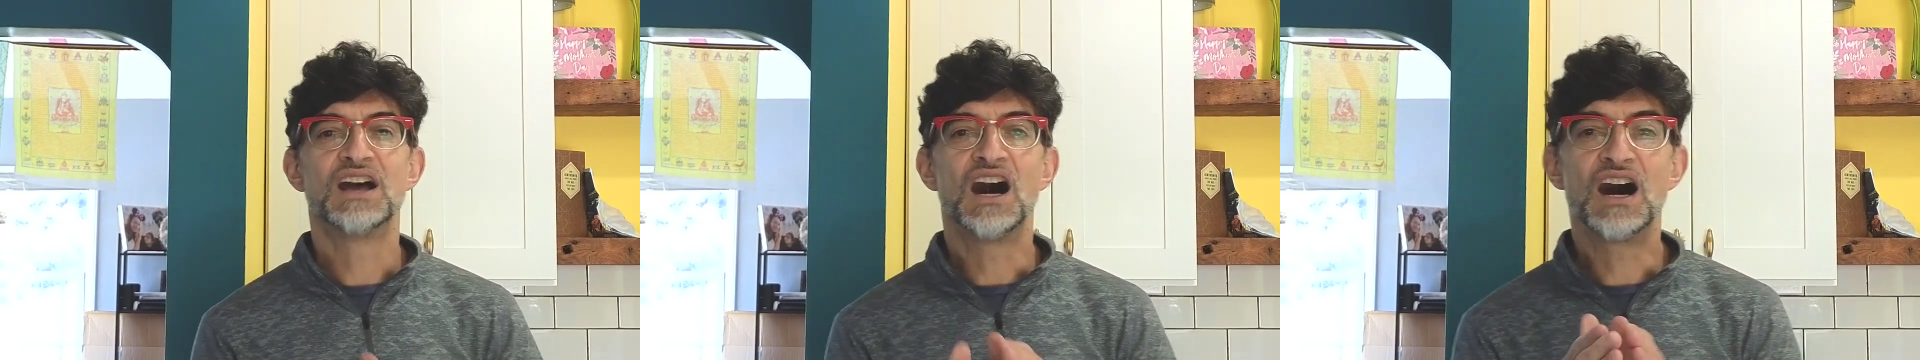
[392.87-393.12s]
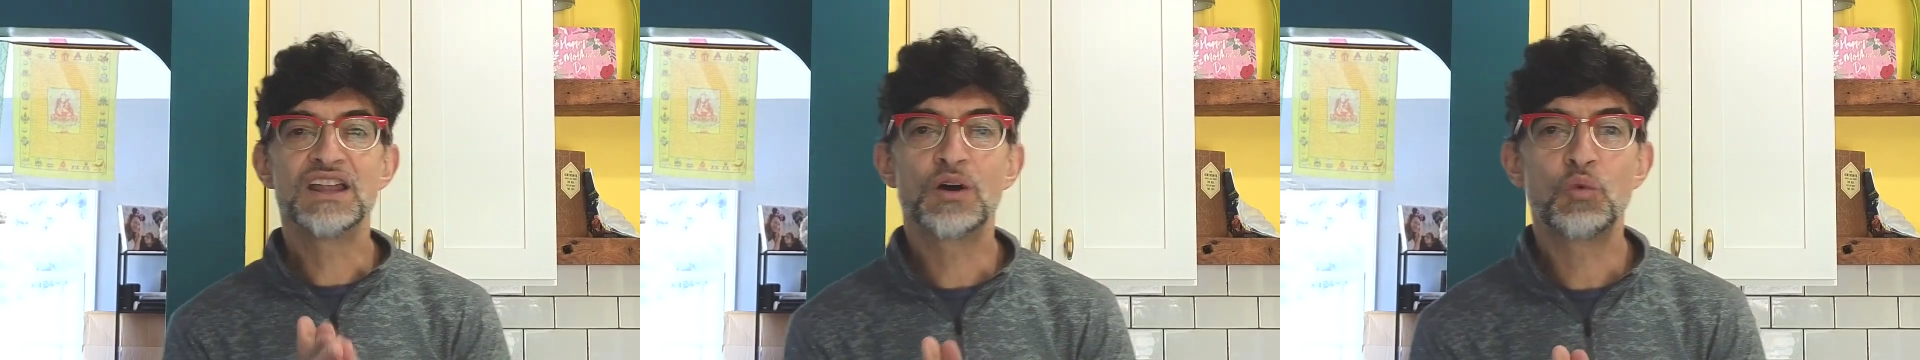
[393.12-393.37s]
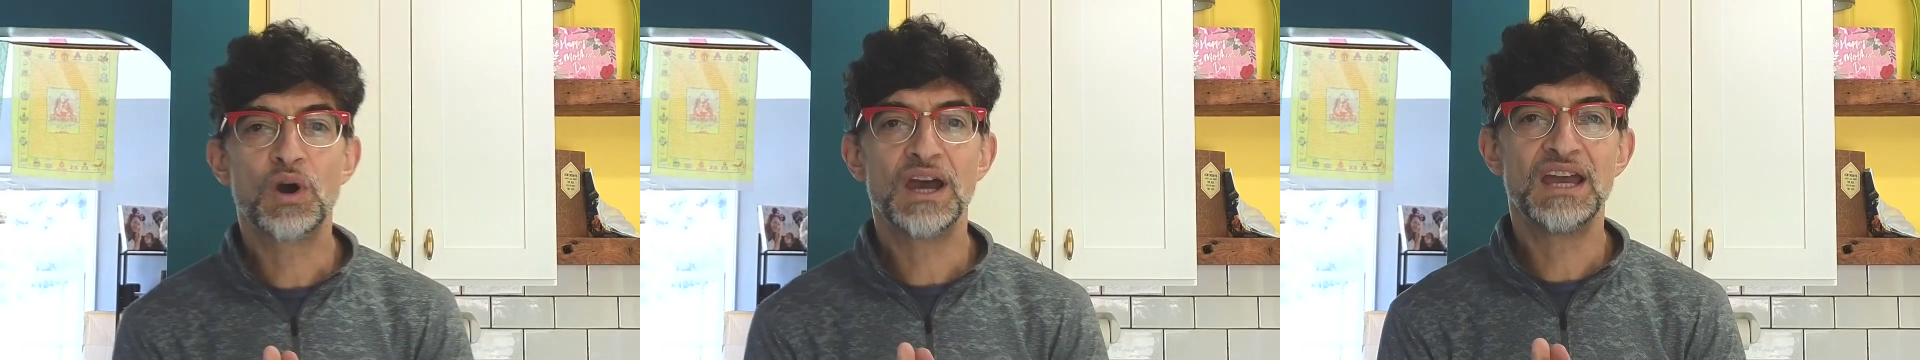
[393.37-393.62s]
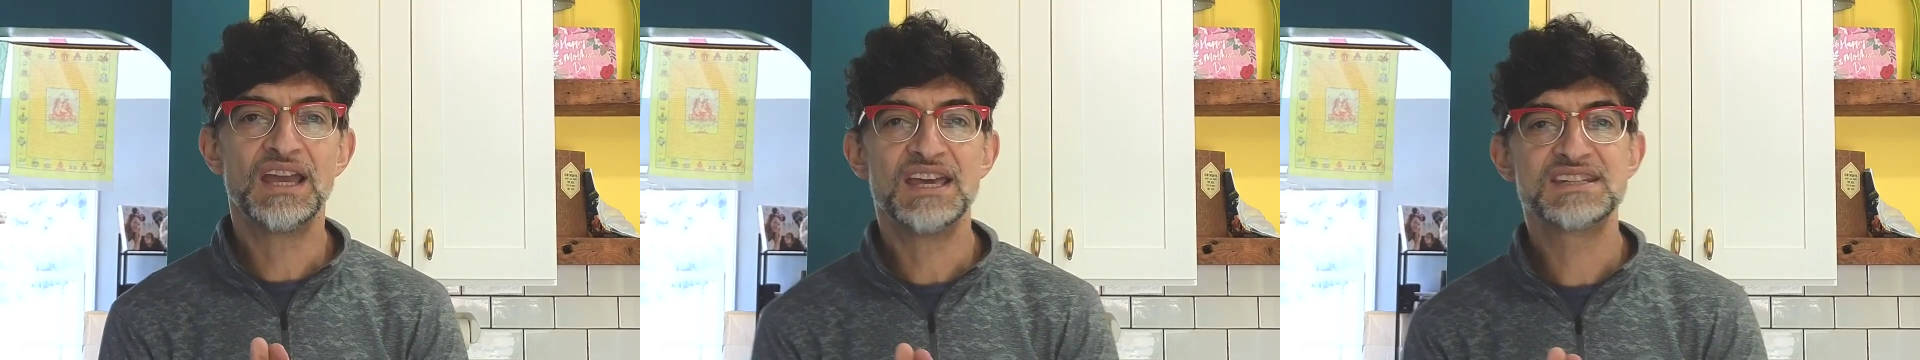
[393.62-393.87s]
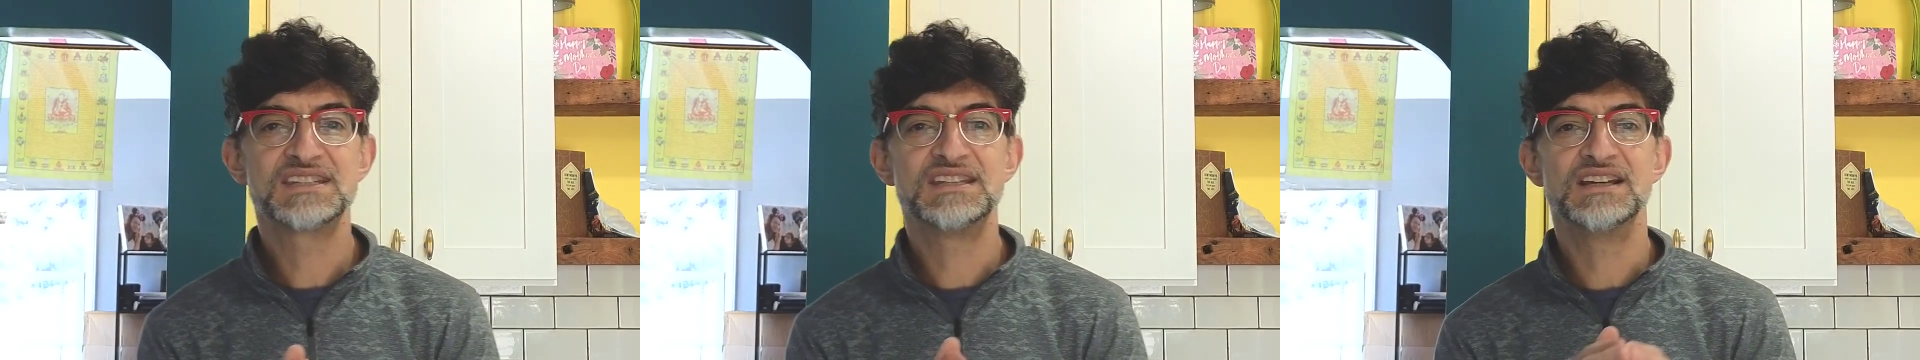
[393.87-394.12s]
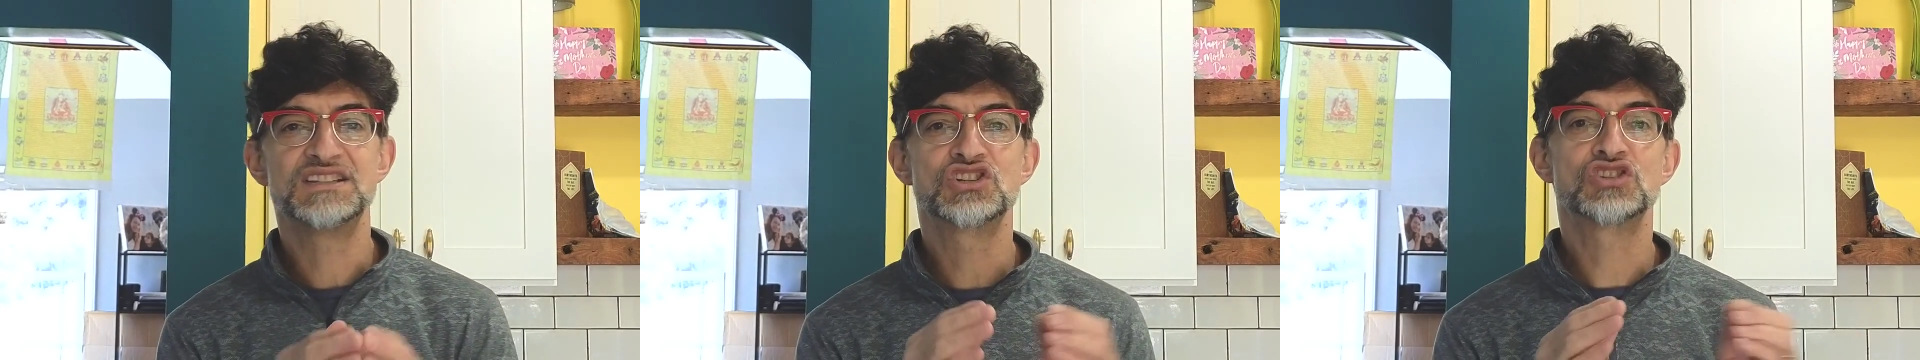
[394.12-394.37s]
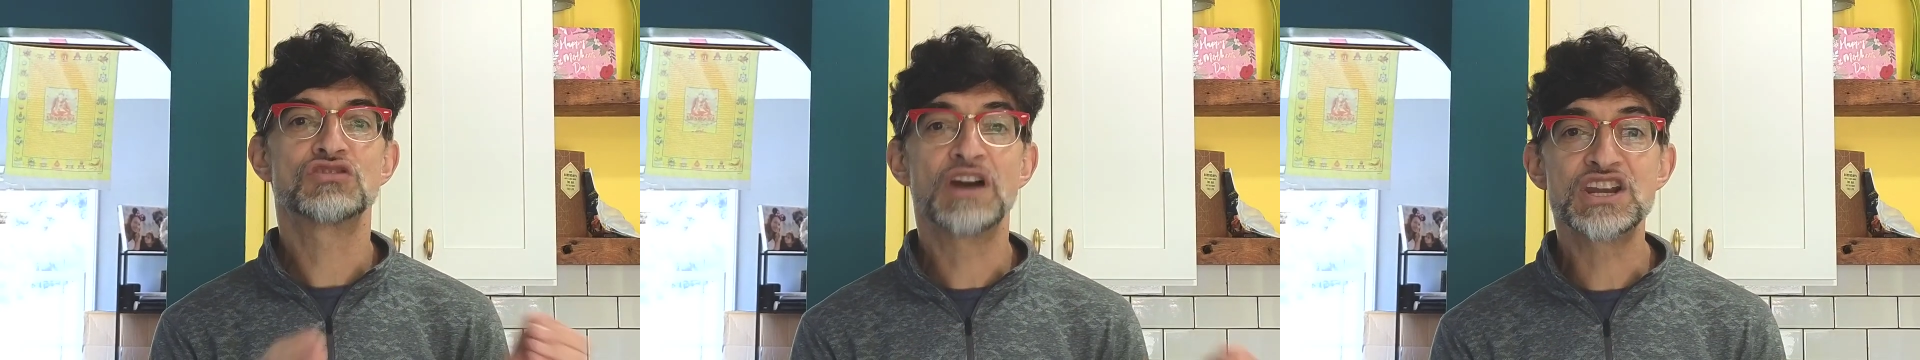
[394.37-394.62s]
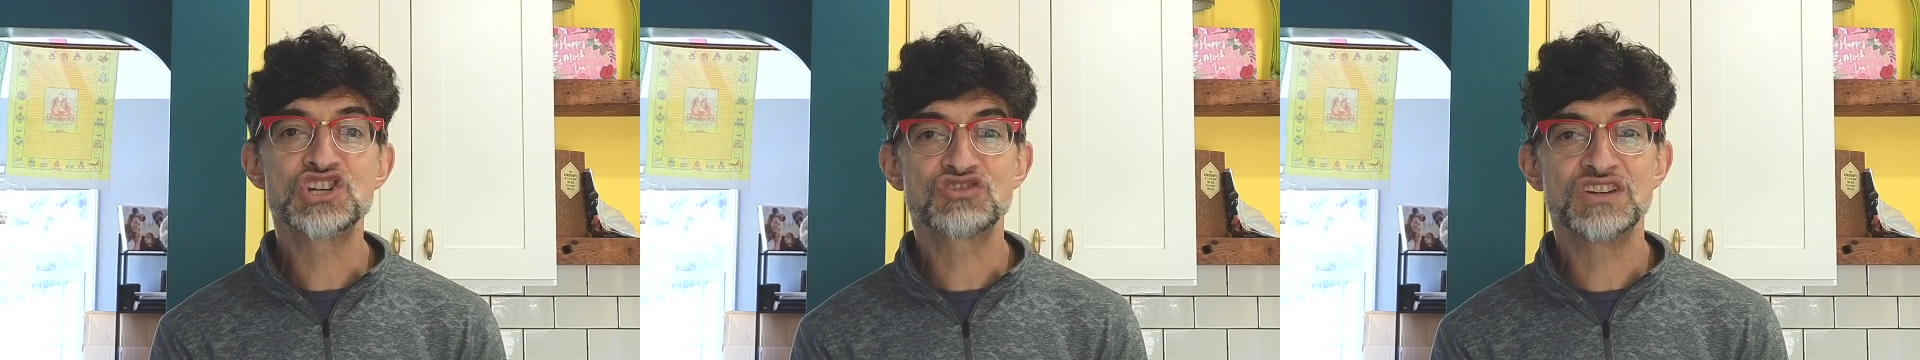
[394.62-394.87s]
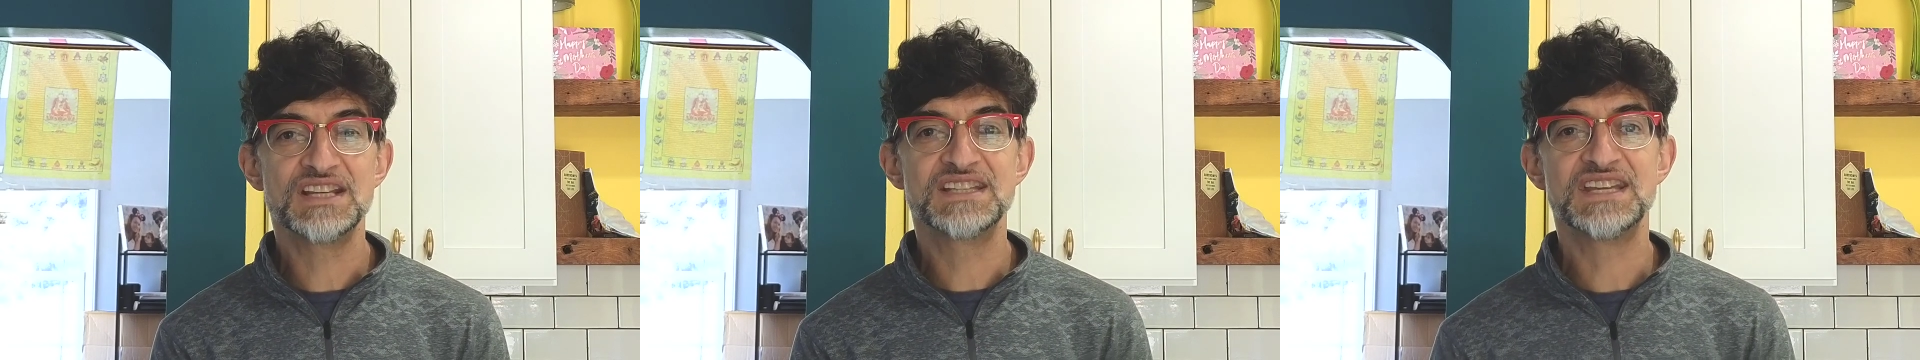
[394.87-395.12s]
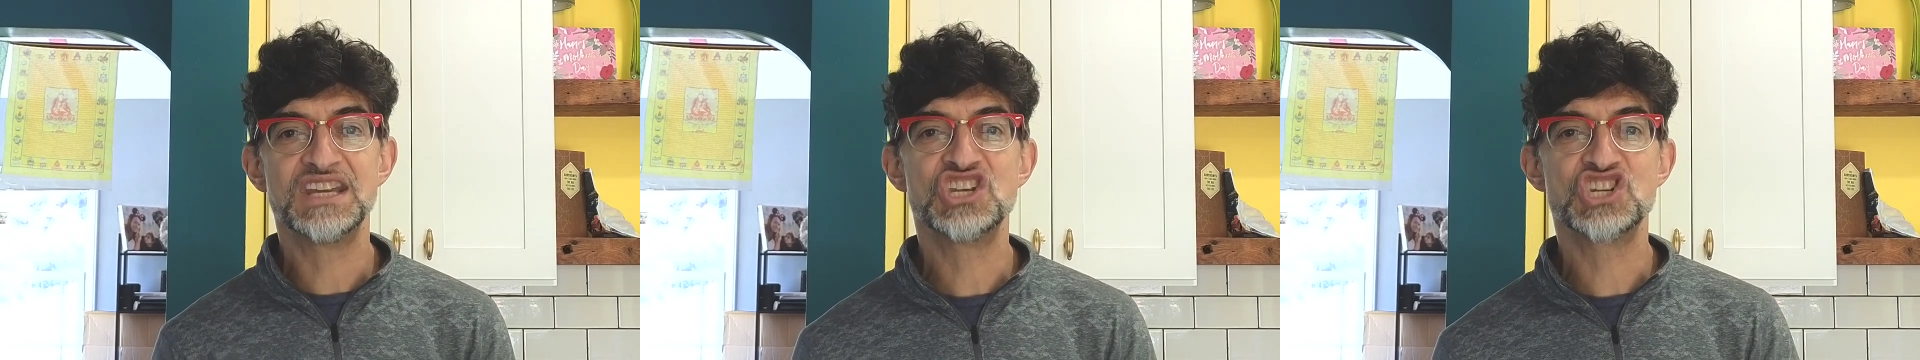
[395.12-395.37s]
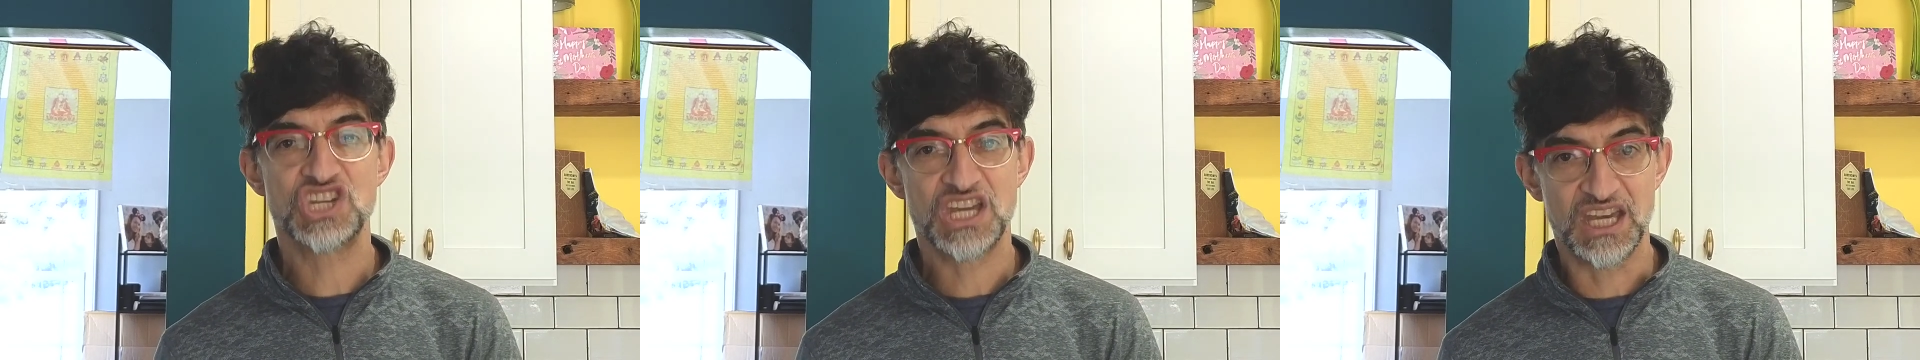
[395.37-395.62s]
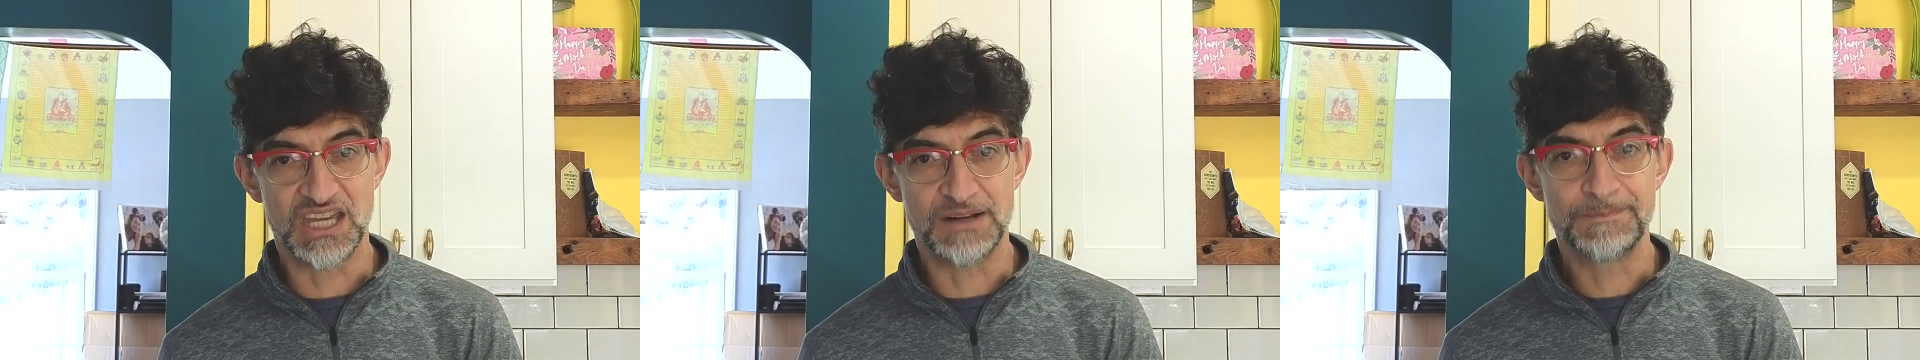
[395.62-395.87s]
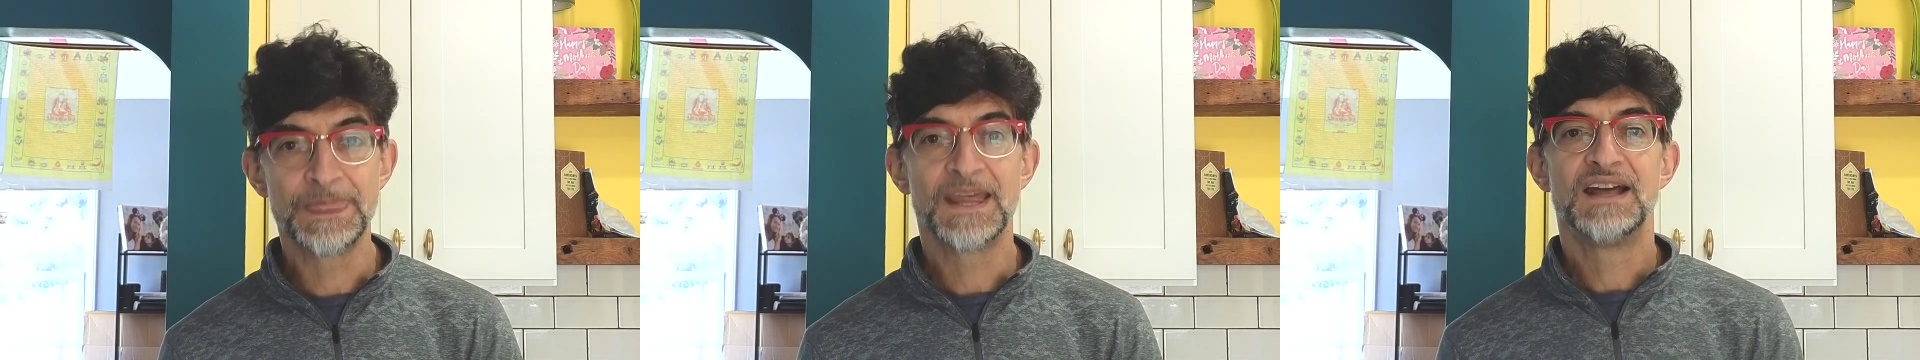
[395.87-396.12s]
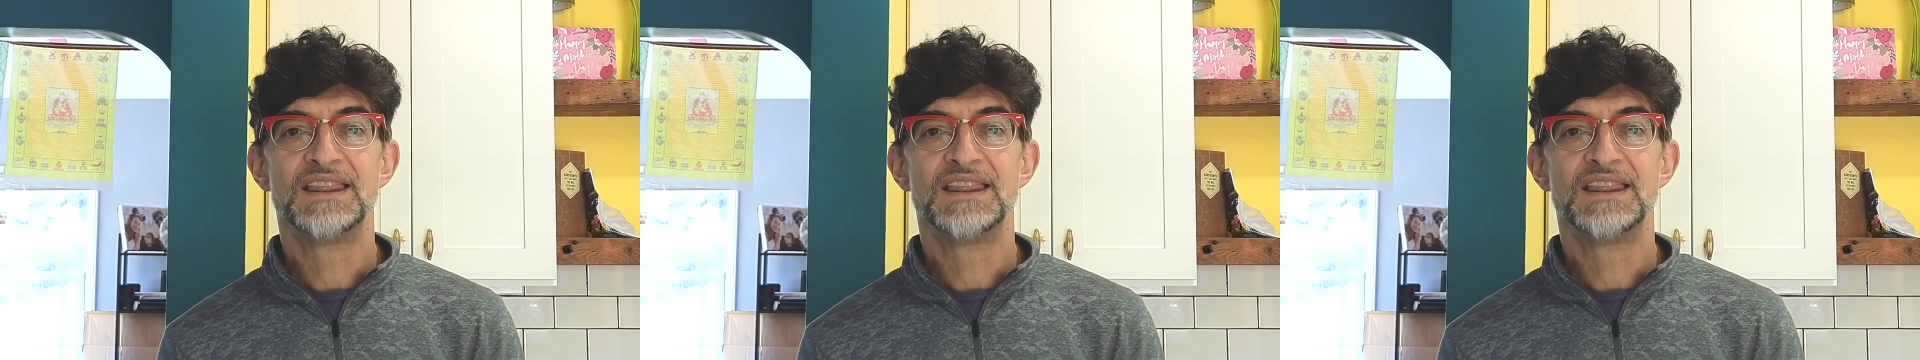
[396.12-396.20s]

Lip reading: The other way is the Treasury TGA.